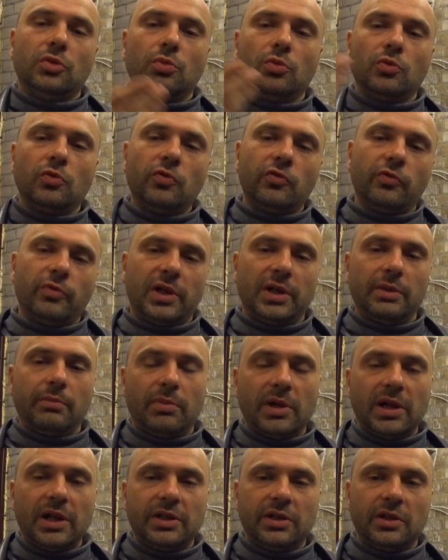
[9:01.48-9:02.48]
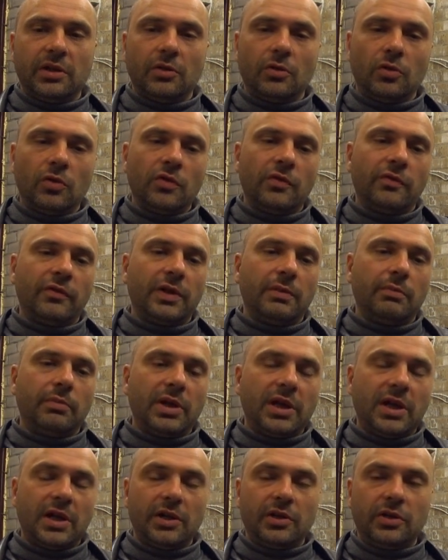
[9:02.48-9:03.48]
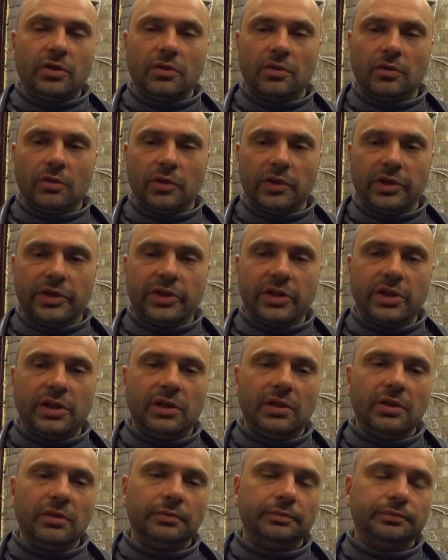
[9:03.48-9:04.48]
move my body all the way back on the seat.